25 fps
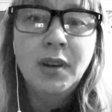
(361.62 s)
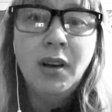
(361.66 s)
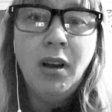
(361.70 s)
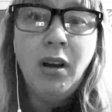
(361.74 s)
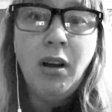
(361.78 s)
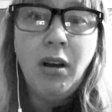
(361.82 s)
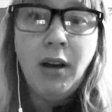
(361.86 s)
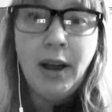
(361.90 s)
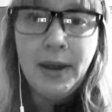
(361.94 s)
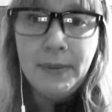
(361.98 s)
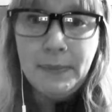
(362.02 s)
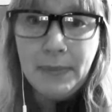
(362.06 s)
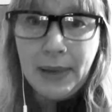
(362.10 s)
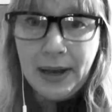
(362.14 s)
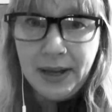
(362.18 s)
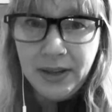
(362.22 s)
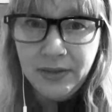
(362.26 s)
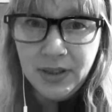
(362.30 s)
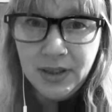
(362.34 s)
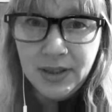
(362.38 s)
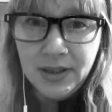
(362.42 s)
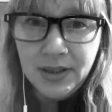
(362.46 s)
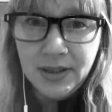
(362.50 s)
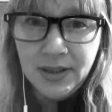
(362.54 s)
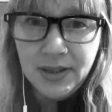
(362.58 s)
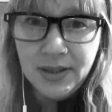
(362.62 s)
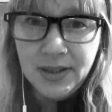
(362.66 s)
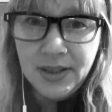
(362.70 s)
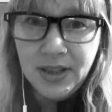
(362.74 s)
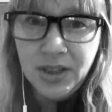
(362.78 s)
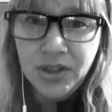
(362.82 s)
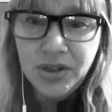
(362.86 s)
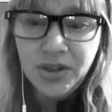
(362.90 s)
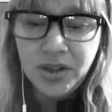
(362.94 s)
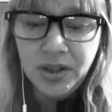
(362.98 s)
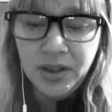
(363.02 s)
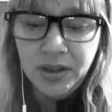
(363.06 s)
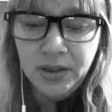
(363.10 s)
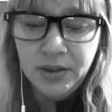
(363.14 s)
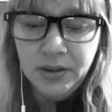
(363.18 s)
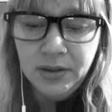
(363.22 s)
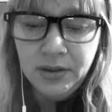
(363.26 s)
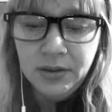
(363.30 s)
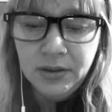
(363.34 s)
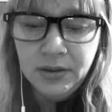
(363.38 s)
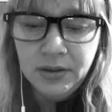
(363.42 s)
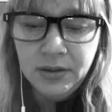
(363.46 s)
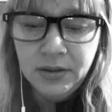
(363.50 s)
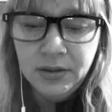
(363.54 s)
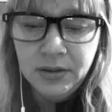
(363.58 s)
I make this decision
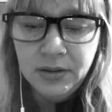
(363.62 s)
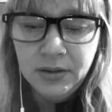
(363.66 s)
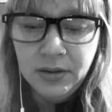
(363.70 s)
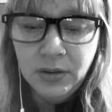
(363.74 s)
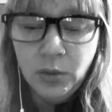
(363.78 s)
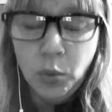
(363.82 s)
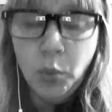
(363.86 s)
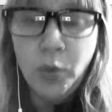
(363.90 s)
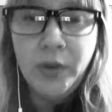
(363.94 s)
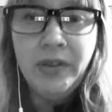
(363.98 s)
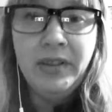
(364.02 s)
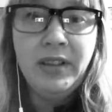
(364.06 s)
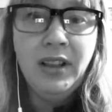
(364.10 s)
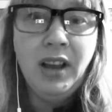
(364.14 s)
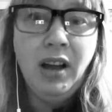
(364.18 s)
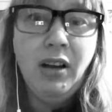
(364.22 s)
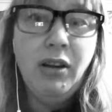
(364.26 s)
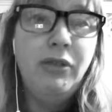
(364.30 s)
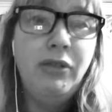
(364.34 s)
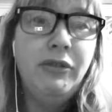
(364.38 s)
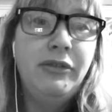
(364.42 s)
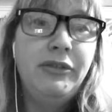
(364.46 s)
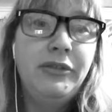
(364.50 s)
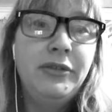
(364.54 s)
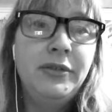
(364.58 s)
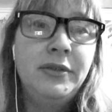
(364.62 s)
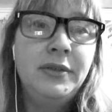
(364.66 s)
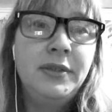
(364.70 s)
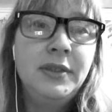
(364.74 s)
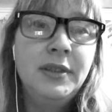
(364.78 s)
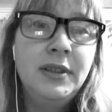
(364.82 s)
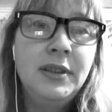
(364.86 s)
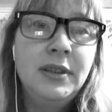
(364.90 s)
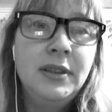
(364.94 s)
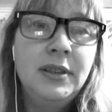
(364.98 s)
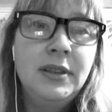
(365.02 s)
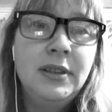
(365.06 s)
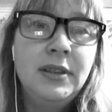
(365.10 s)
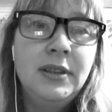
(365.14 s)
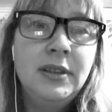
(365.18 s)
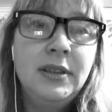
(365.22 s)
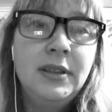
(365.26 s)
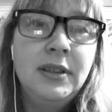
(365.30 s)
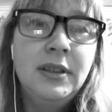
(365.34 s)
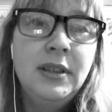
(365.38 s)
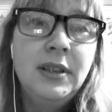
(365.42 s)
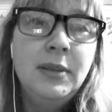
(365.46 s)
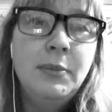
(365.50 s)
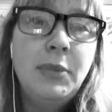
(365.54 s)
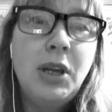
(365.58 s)
with love,
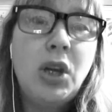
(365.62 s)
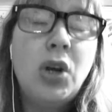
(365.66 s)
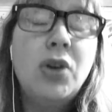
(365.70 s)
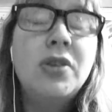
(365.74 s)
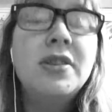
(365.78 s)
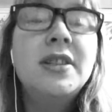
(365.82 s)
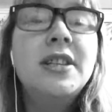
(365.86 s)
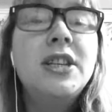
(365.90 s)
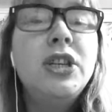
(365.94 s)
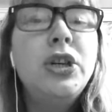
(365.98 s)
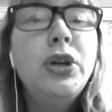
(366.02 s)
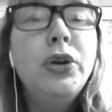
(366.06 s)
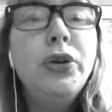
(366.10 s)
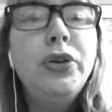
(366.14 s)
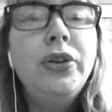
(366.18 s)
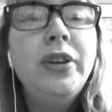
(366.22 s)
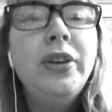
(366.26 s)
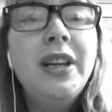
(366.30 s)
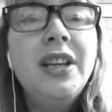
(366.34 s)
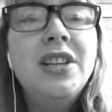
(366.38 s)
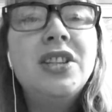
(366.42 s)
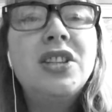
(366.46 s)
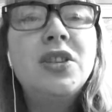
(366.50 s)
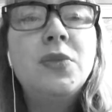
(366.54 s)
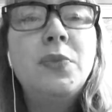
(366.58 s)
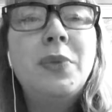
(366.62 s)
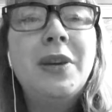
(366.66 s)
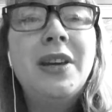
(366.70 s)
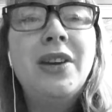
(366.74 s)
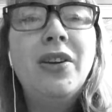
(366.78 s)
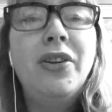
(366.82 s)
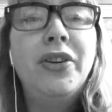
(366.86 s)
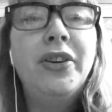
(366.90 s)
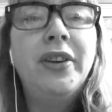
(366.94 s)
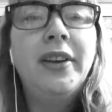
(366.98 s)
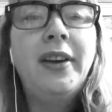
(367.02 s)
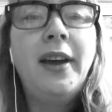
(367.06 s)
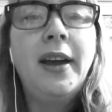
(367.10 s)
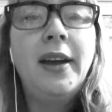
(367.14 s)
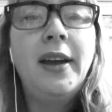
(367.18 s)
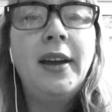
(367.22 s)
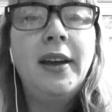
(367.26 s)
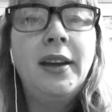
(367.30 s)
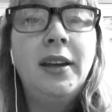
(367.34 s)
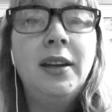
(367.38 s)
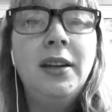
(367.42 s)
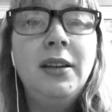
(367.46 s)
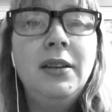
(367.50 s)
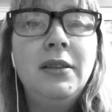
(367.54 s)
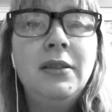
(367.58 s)
because you need to be
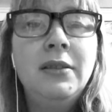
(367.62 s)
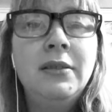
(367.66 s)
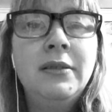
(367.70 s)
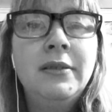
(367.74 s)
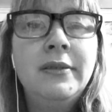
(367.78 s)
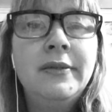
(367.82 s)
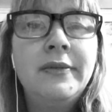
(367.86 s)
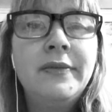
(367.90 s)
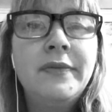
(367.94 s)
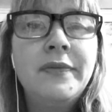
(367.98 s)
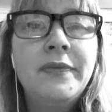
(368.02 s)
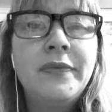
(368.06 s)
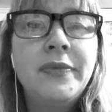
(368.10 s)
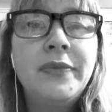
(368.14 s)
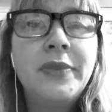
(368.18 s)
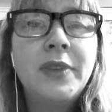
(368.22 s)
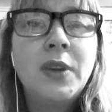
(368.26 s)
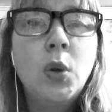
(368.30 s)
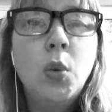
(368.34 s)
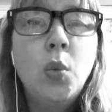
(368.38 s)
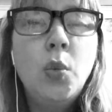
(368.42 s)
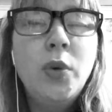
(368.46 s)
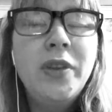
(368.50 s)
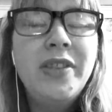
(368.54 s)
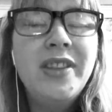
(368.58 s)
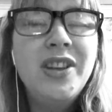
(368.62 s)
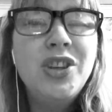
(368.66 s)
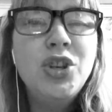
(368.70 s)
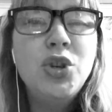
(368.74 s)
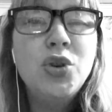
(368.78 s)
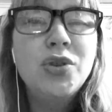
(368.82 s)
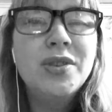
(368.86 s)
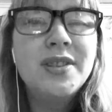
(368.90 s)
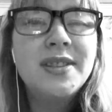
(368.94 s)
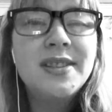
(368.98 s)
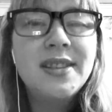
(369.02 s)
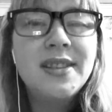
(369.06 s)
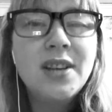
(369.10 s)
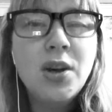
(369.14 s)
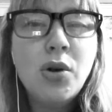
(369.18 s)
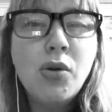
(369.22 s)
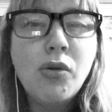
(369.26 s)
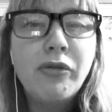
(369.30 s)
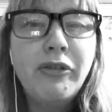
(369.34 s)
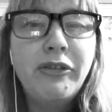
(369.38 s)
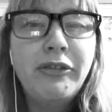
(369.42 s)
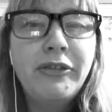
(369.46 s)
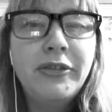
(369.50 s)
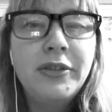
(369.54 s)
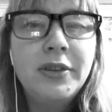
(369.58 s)
okay within
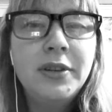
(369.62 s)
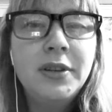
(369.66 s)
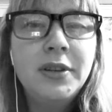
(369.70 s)
yourself.